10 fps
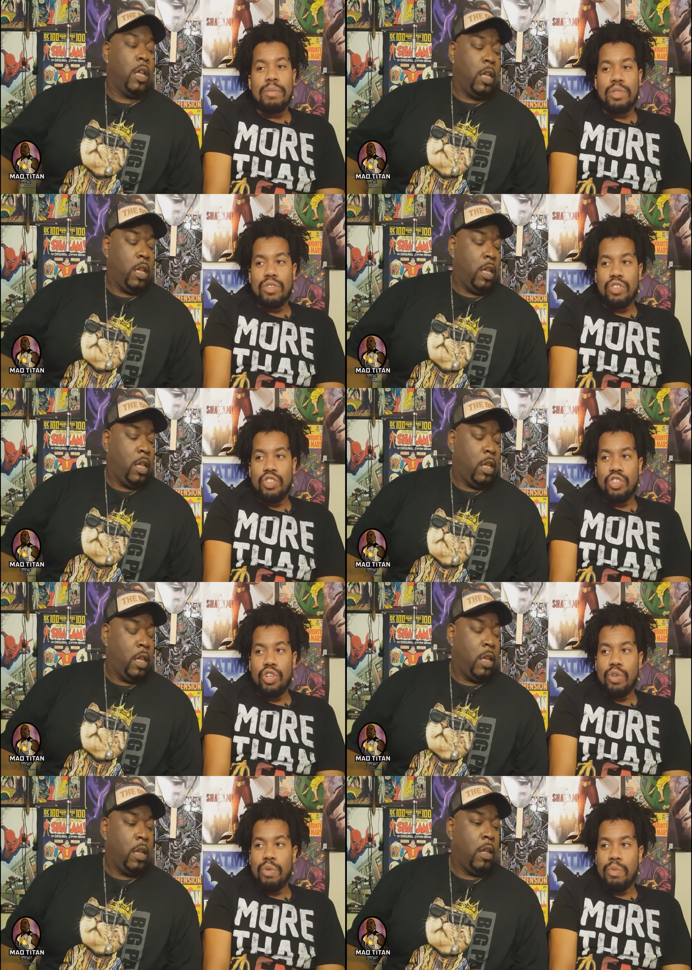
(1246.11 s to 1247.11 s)
Speaker 1: episodes of the
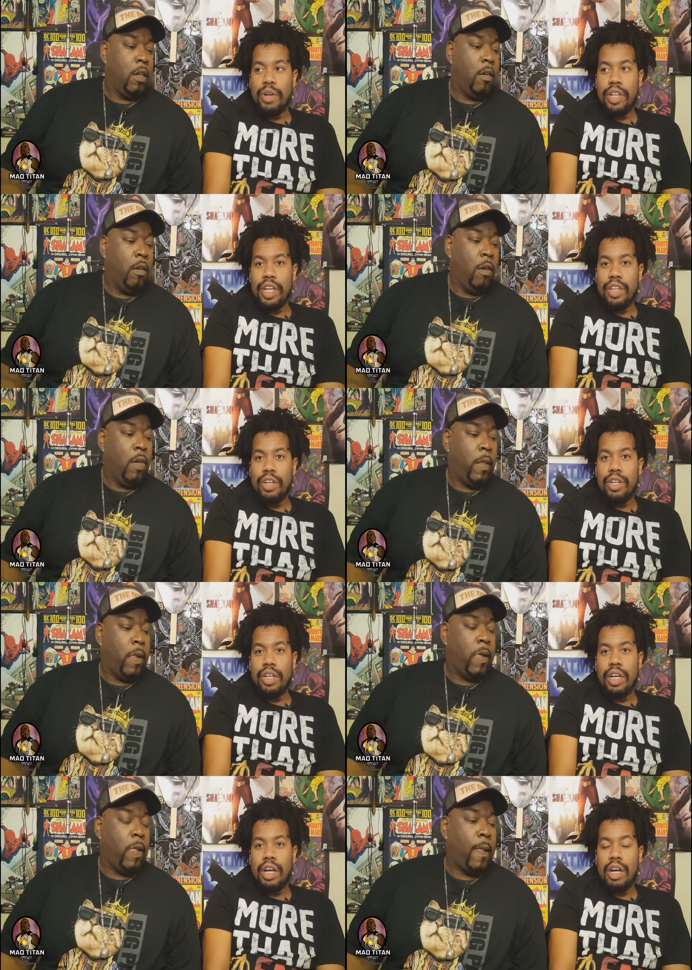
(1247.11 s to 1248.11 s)
show, one way or the other.
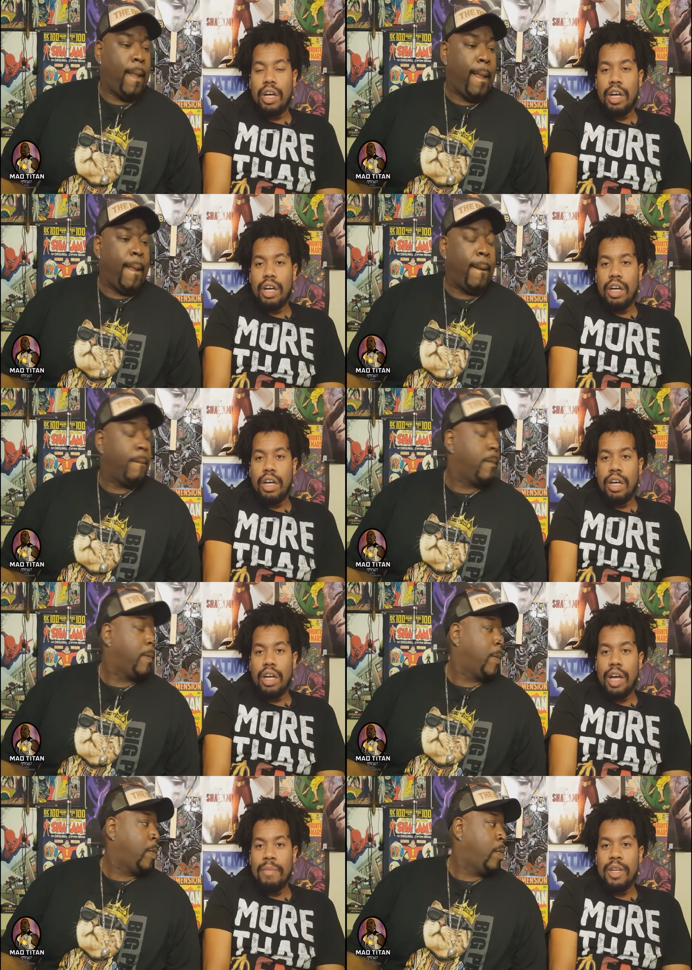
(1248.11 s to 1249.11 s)
Uh,
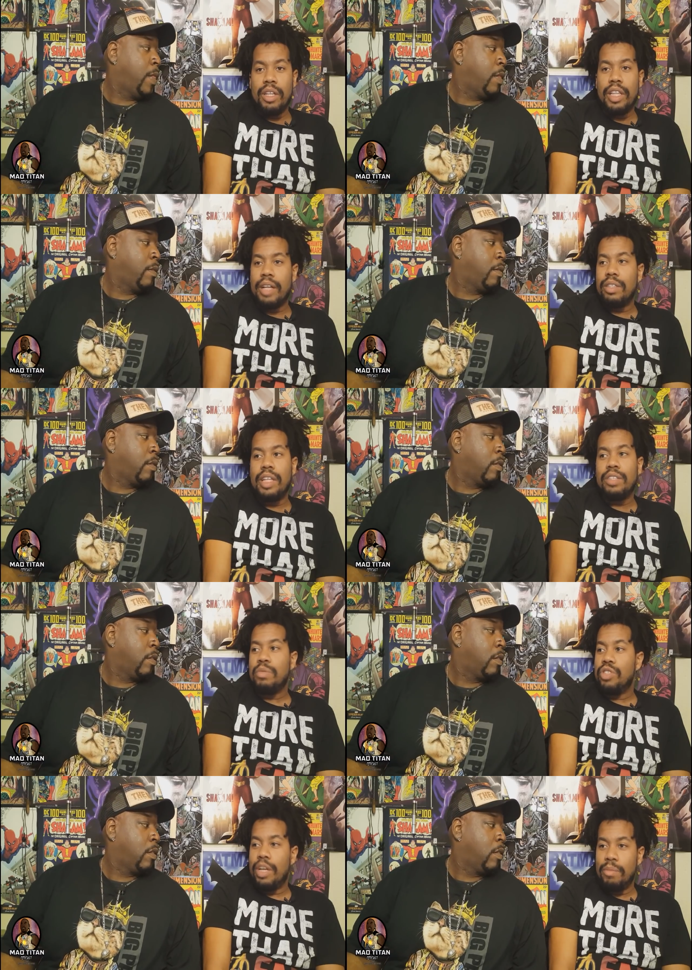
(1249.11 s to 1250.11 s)
I mean, that that's
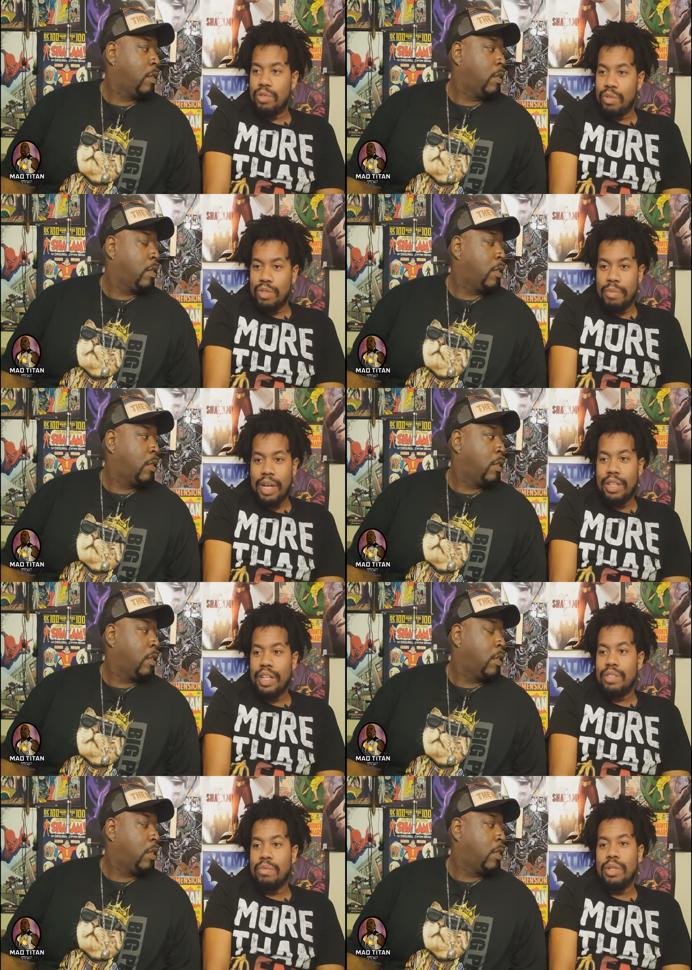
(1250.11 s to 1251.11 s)
what Jane Patrol is about.
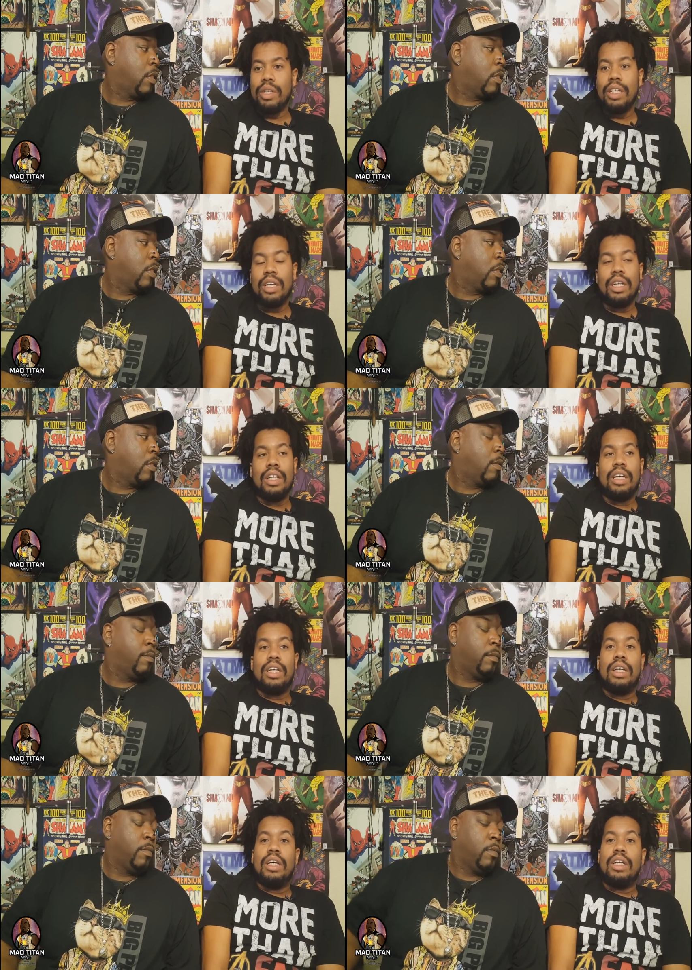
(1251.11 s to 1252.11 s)
That's what
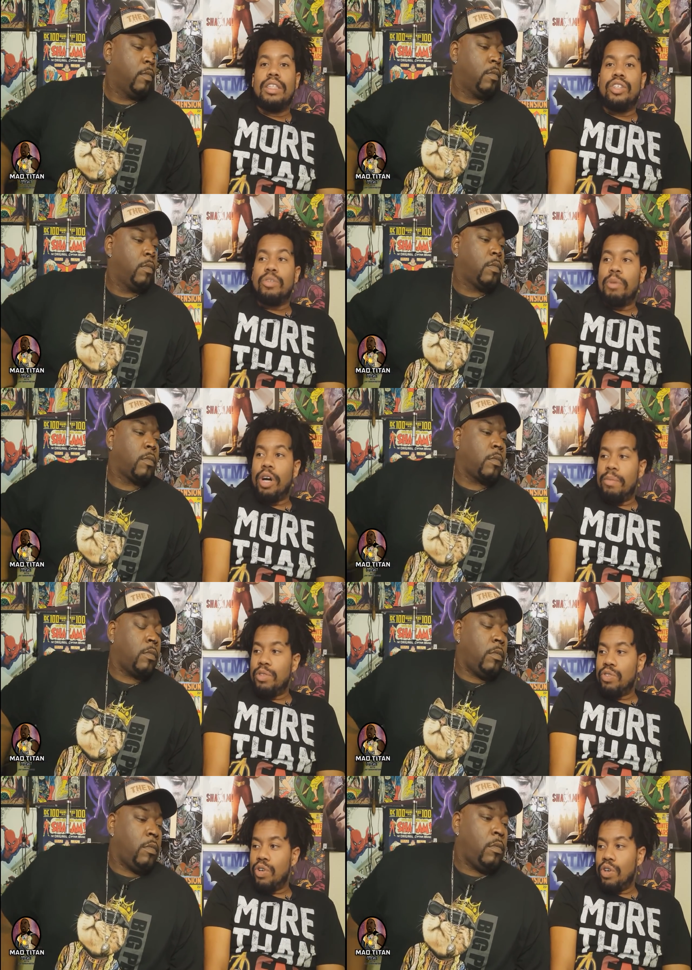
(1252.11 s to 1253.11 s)
essentially Paw
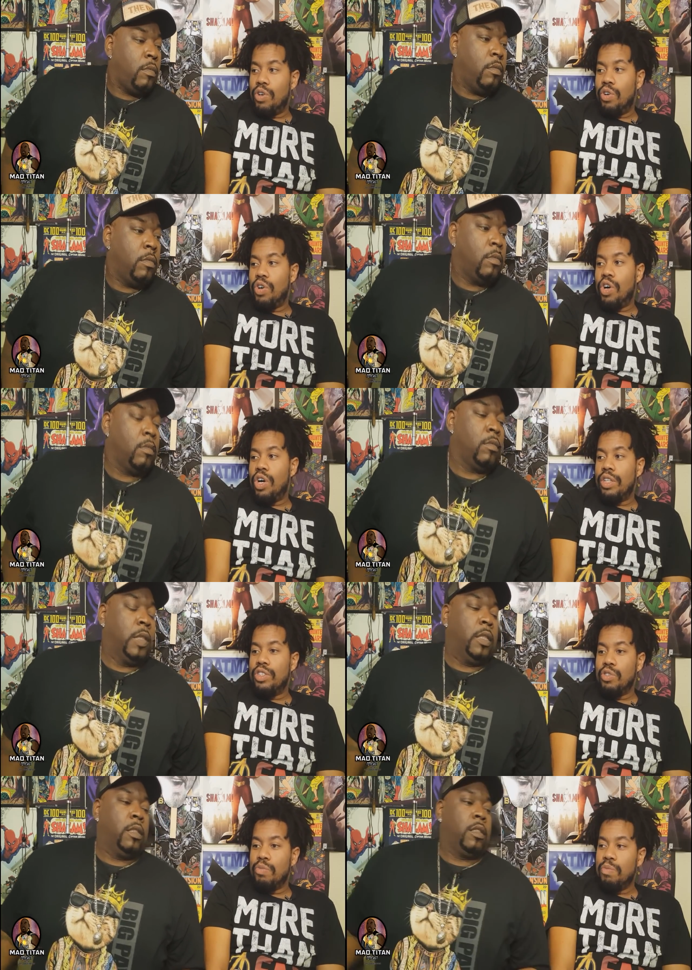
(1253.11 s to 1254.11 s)
Patrol, uh,
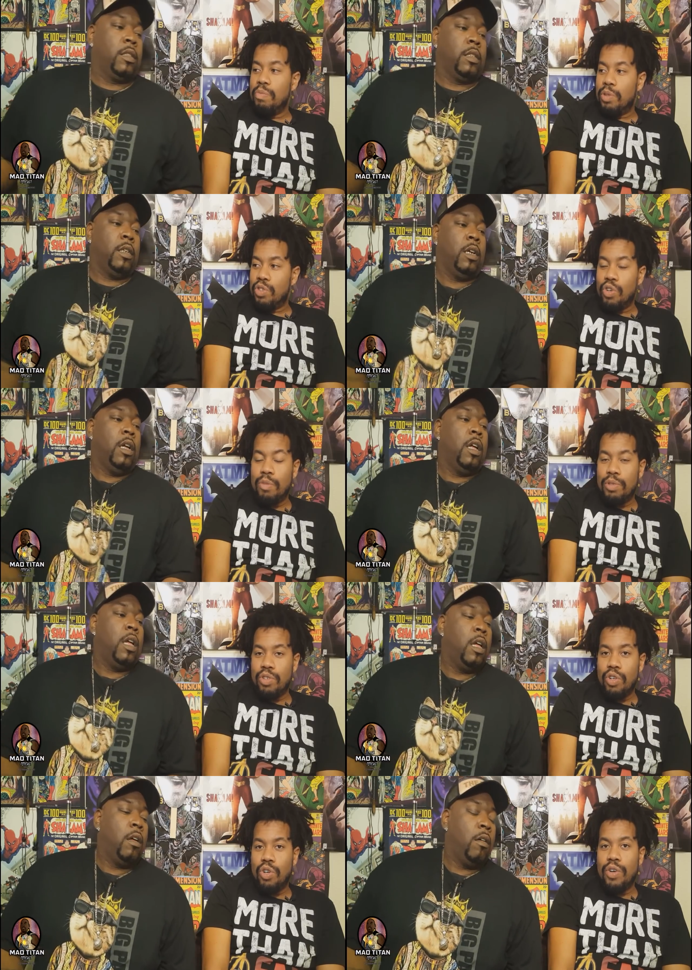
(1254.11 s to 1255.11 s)
Doom Patrol,
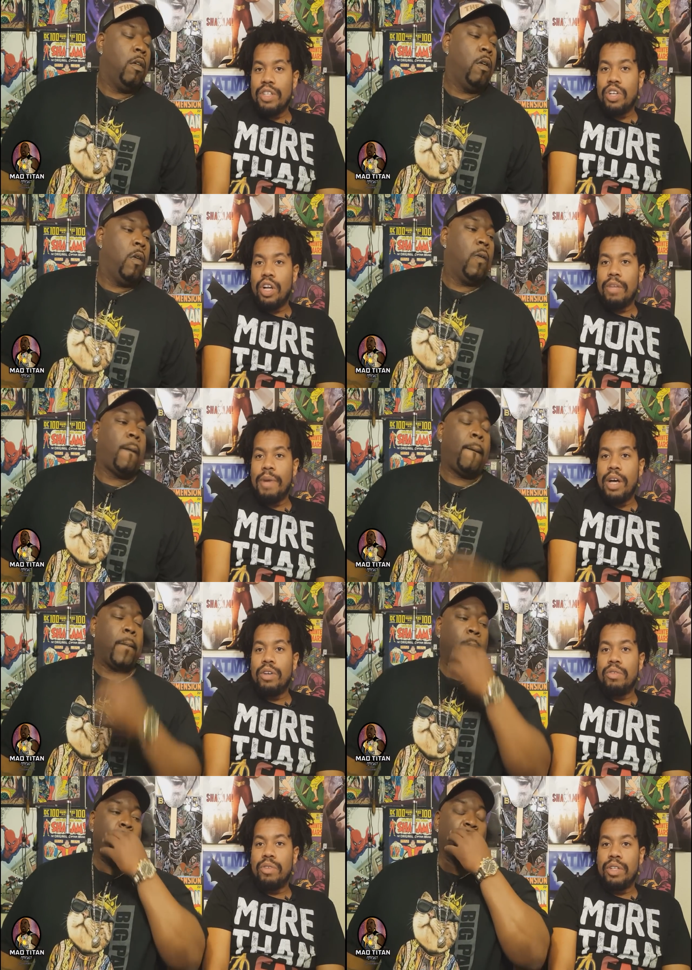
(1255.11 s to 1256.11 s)
Patrol. It's all
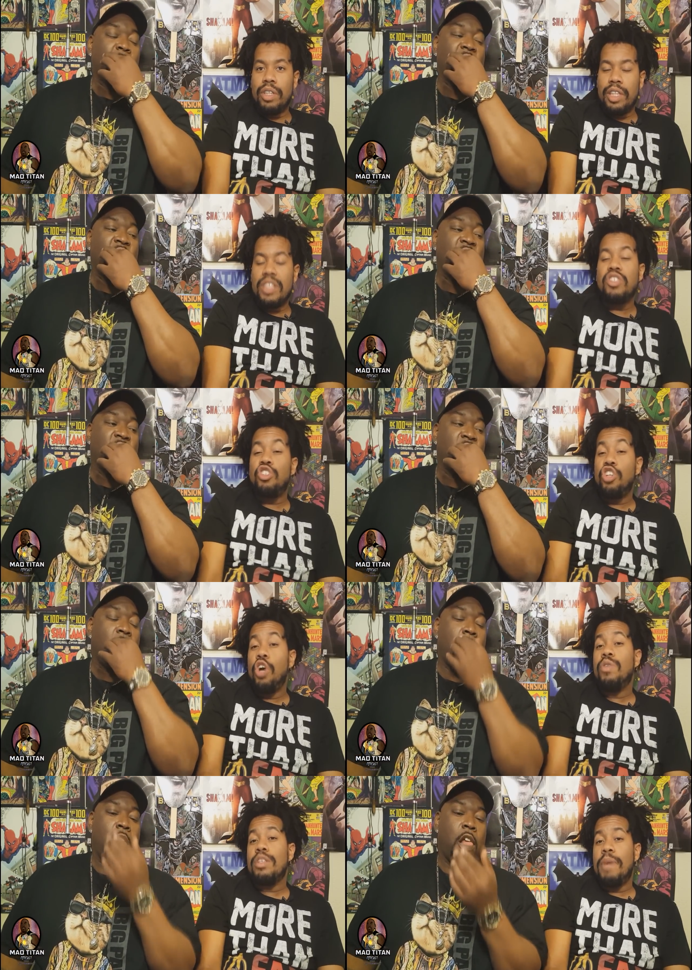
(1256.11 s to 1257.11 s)
about this
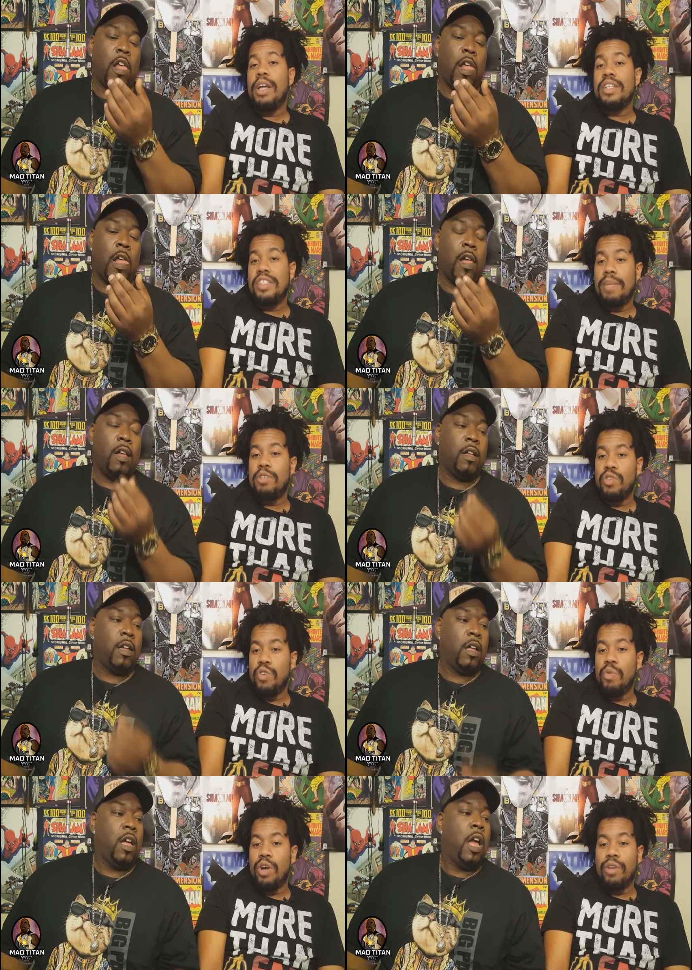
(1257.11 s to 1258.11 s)
show is about accepting who
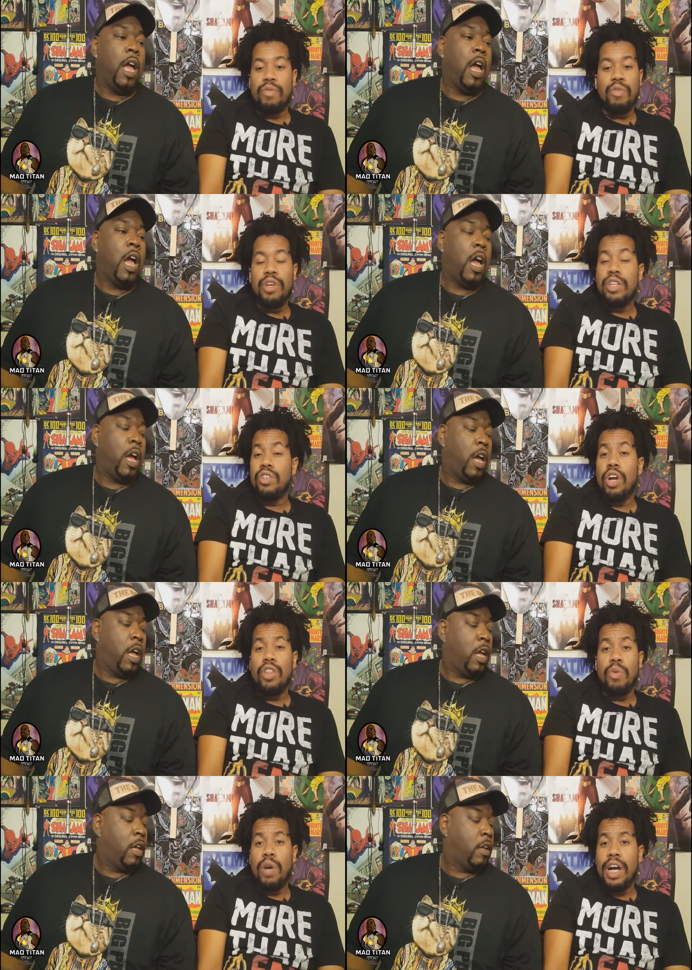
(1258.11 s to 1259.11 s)
you are, the freaks or
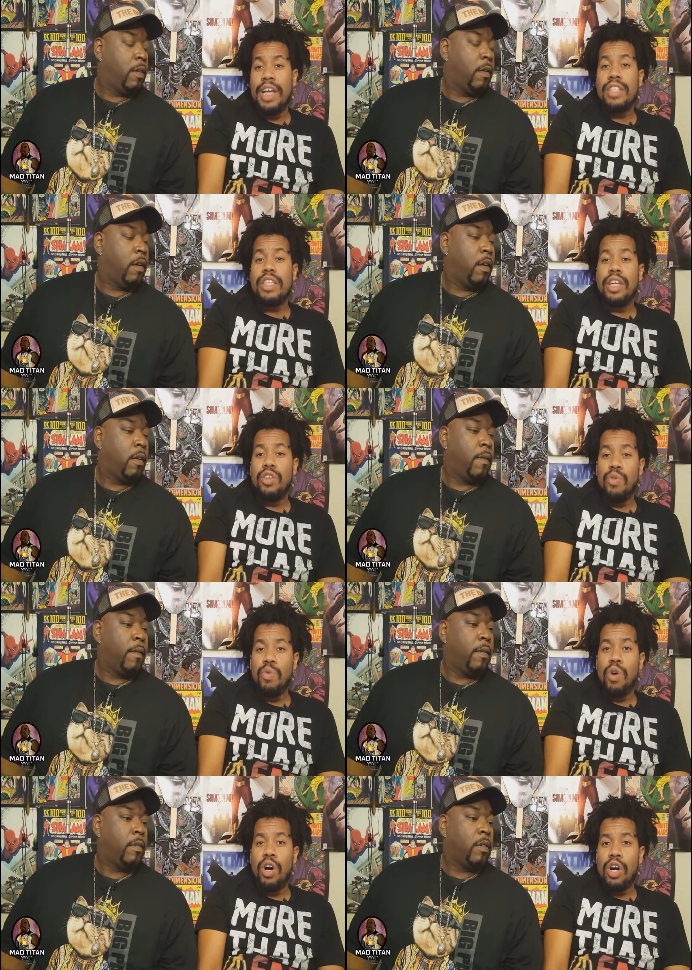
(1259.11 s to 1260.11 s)
otherwise, that
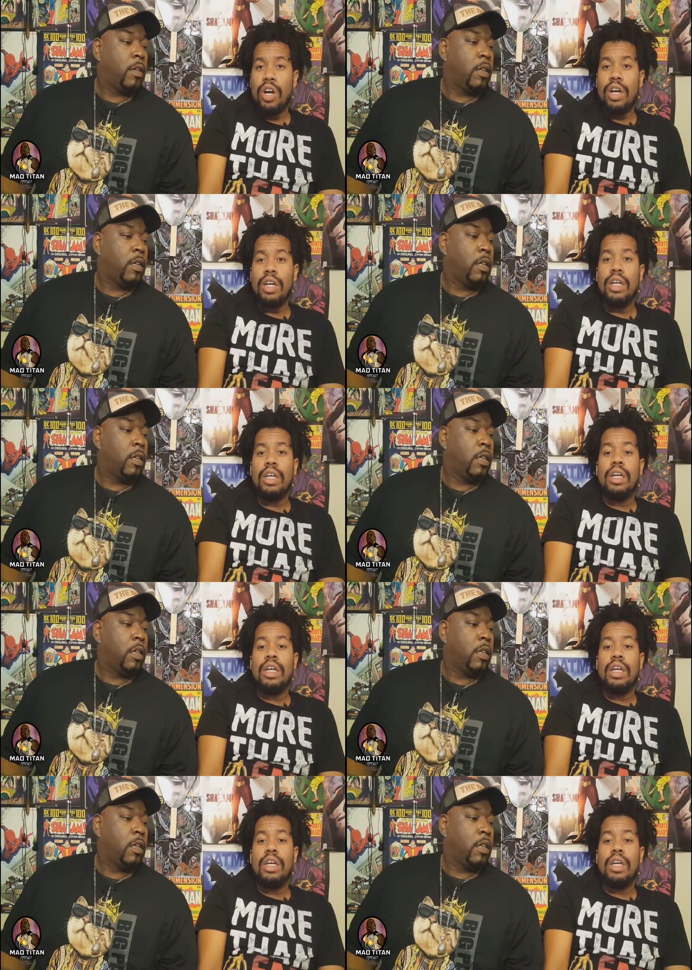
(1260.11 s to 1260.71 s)
you are